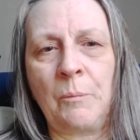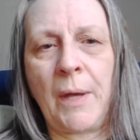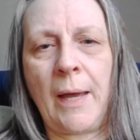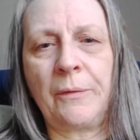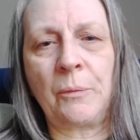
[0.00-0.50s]

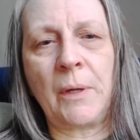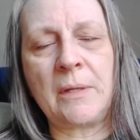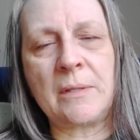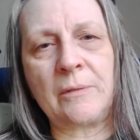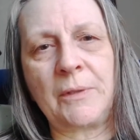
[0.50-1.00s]

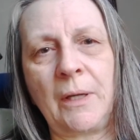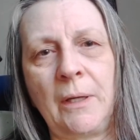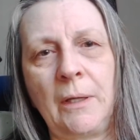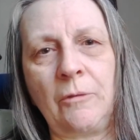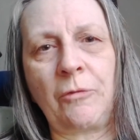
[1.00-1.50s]
pathways of
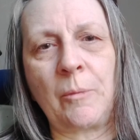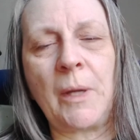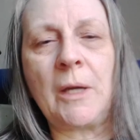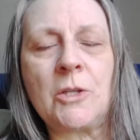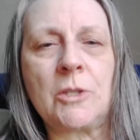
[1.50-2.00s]
getting
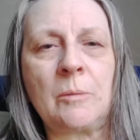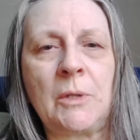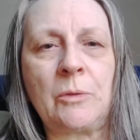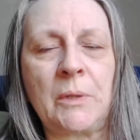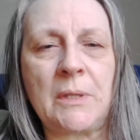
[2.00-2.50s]
information
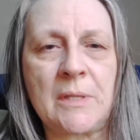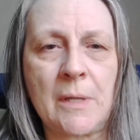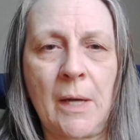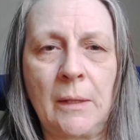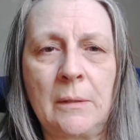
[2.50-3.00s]
between
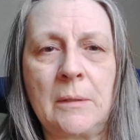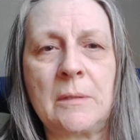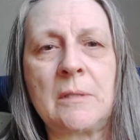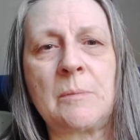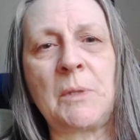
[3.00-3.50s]

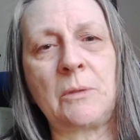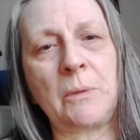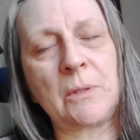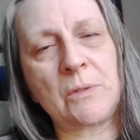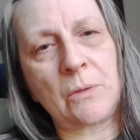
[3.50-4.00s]
scientists,
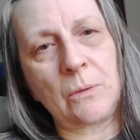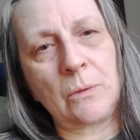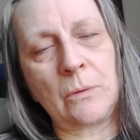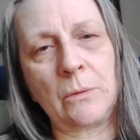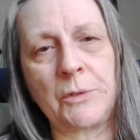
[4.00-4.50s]
between
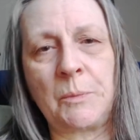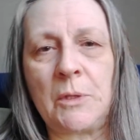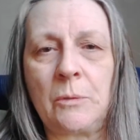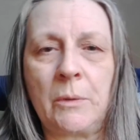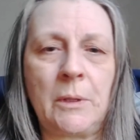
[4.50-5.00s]
schools,
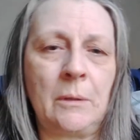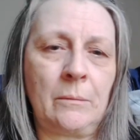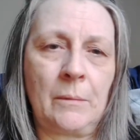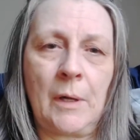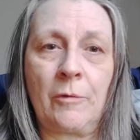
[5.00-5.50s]

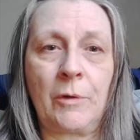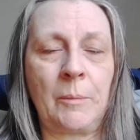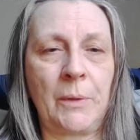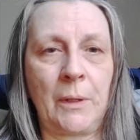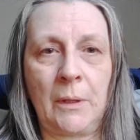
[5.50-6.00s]
between
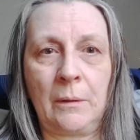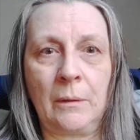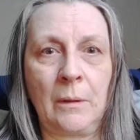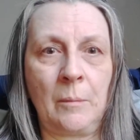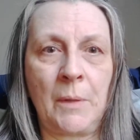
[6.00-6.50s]
everybody,
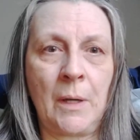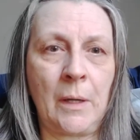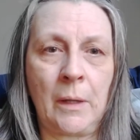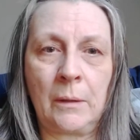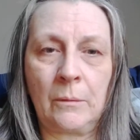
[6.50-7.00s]

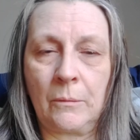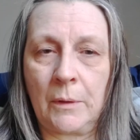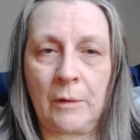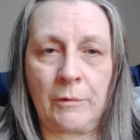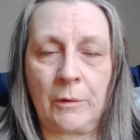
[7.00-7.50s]
alumni,
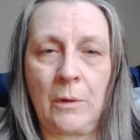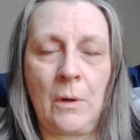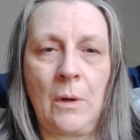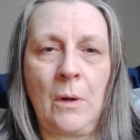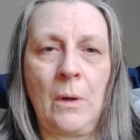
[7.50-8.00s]
whatever.
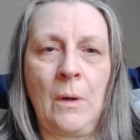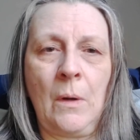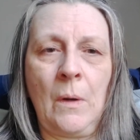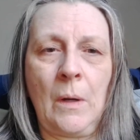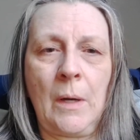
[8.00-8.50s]

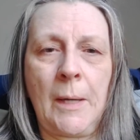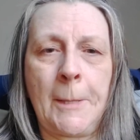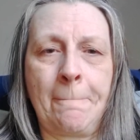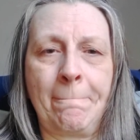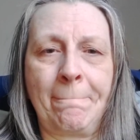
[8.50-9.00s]

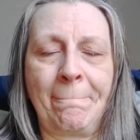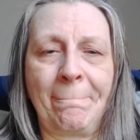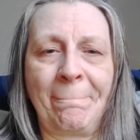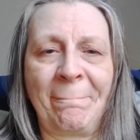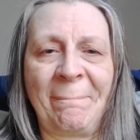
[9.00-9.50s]
Um,
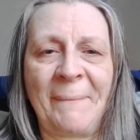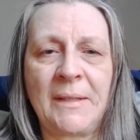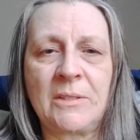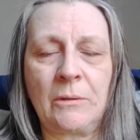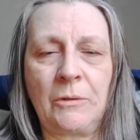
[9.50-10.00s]

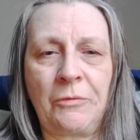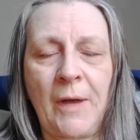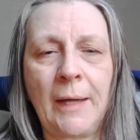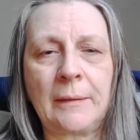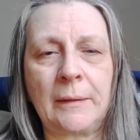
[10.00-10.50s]
and so the
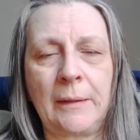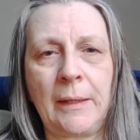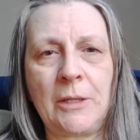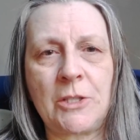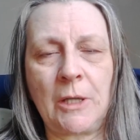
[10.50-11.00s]
fact that
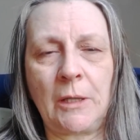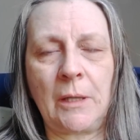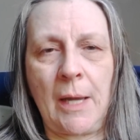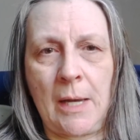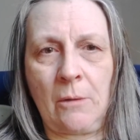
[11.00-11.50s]
they shut
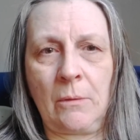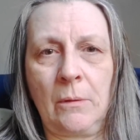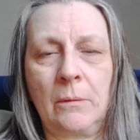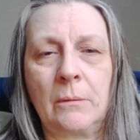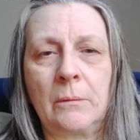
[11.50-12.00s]
down